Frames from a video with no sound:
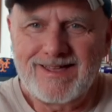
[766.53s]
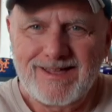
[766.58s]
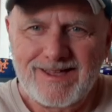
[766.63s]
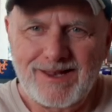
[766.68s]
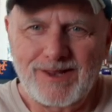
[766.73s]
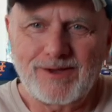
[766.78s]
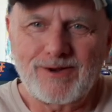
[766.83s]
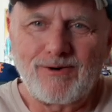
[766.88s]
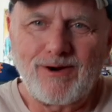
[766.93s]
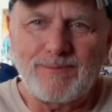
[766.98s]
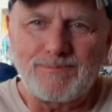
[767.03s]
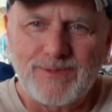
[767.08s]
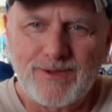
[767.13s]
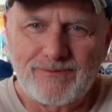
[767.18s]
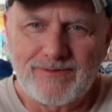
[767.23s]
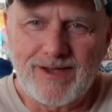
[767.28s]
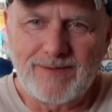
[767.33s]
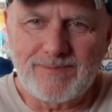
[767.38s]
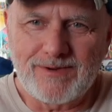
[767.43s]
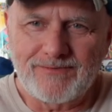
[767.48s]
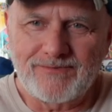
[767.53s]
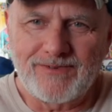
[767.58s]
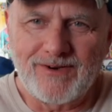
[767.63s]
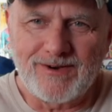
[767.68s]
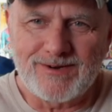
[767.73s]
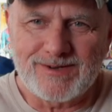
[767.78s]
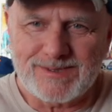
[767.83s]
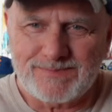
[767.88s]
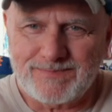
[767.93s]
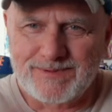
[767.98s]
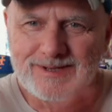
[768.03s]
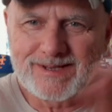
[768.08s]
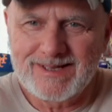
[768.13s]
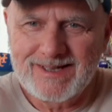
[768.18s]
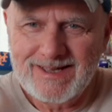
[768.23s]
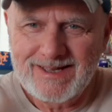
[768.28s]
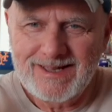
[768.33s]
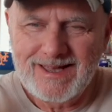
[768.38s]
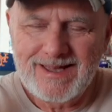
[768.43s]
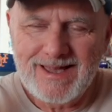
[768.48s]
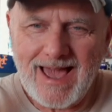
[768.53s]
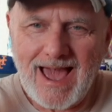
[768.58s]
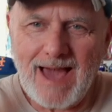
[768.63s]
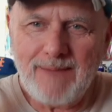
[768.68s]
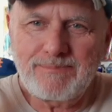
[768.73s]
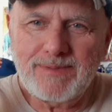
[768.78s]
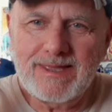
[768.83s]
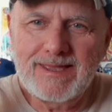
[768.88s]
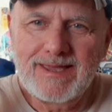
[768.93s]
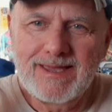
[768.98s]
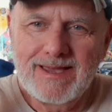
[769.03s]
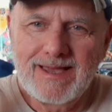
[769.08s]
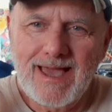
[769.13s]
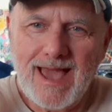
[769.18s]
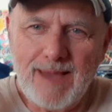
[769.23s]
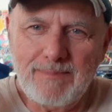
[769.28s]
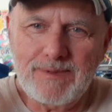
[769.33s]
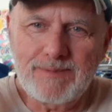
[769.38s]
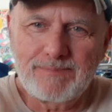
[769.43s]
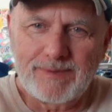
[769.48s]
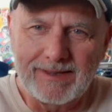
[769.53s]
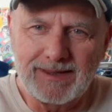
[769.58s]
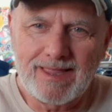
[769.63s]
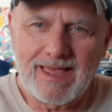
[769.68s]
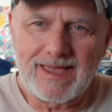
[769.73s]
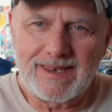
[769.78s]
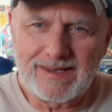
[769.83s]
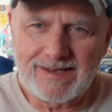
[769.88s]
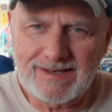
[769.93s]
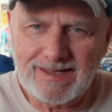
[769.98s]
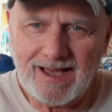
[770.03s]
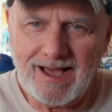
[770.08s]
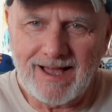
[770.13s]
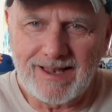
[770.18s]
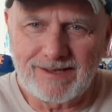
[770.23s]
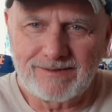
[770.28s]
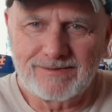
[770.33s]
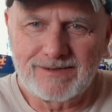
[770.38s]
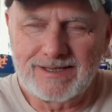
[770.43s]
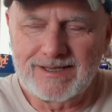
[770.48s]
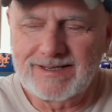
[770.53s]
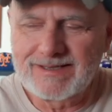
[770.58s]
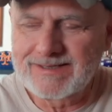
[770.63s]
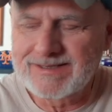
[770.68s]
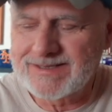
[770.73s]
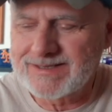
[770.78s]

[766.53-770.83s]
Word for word: It'll go up November 1st, but happy, happy belated Halloween.